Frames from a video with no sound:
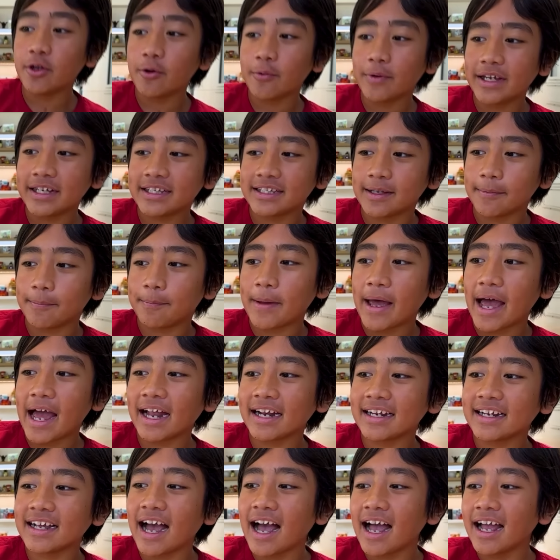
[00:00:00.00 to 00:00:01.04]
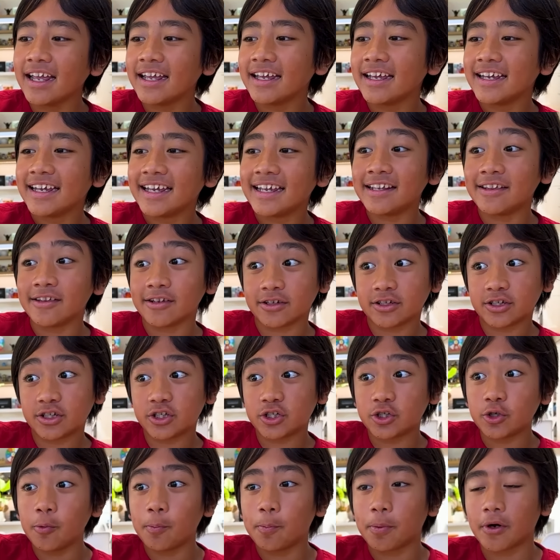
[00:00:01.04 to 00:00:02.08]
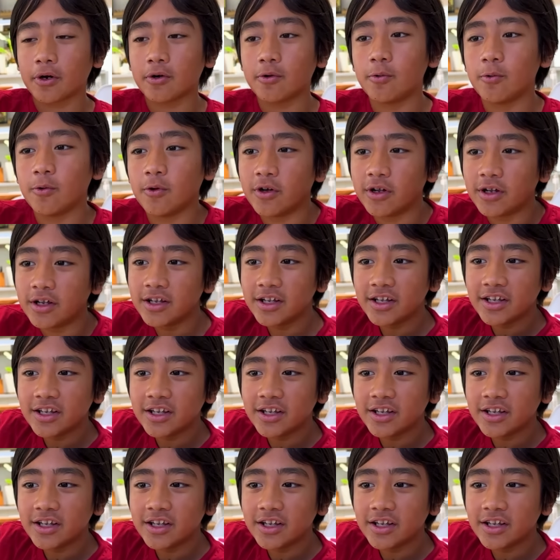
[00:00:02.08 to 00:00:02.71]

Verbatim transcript: though he's the bad guy, he looks super cool.